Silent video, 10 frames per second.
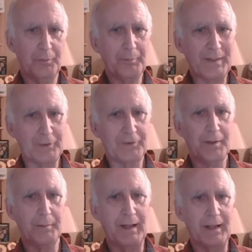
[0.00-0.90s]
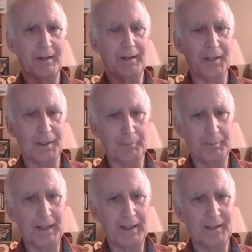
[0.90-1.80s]
because of the black, and the
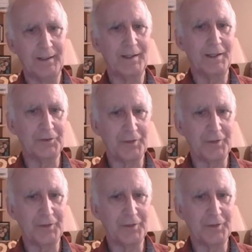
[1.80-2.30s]
black is